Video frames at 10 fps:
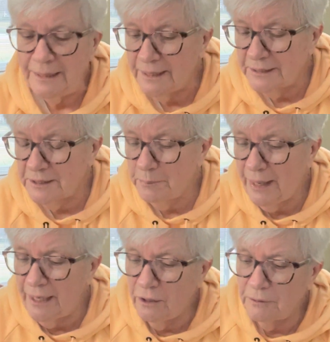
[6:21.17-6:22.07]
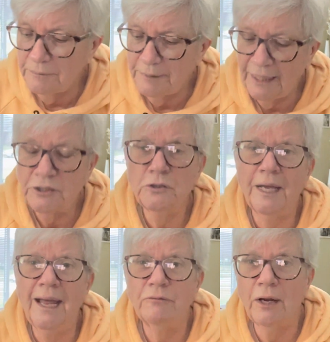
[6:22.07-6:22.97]
get some mail
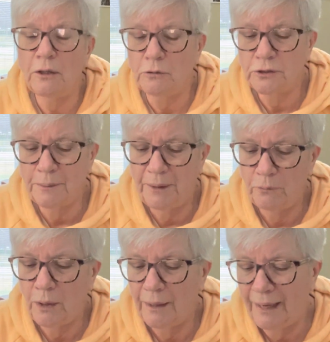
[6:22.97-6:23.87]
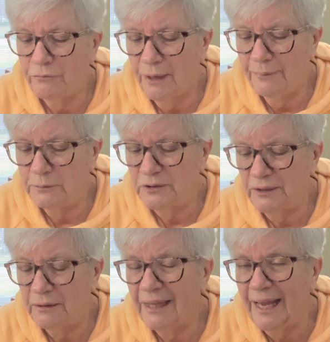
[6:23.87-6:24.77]
yesterday after I closed down my, well, after I
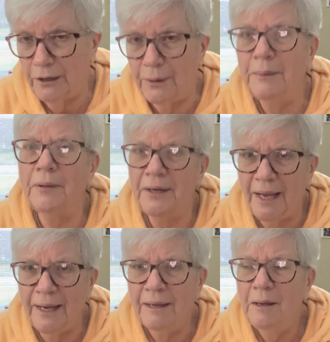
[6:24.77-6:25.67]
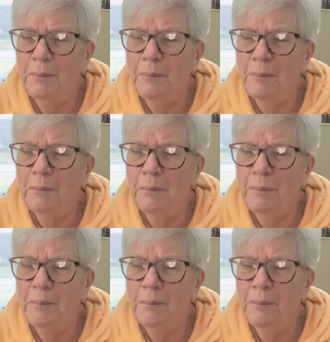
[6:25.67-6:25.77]
was later in the day.